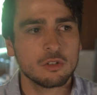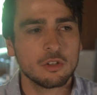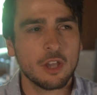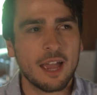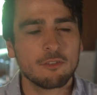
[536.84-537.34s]

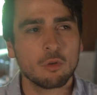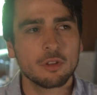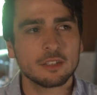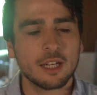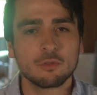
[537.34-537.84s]
you have all
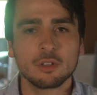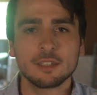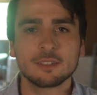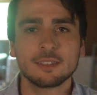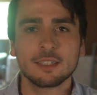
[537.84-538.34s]
these
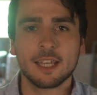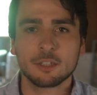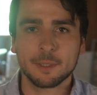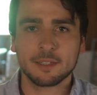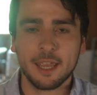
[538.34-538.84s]
unrealistic
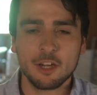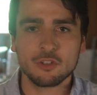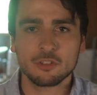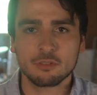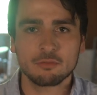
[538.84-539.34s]

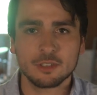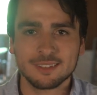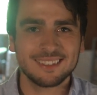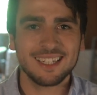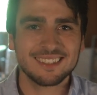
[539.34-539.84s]
expectations of what
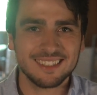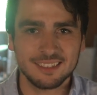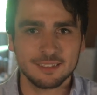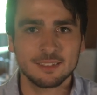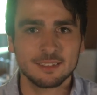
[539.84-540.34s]
sex
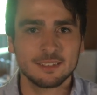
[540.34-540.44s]
is,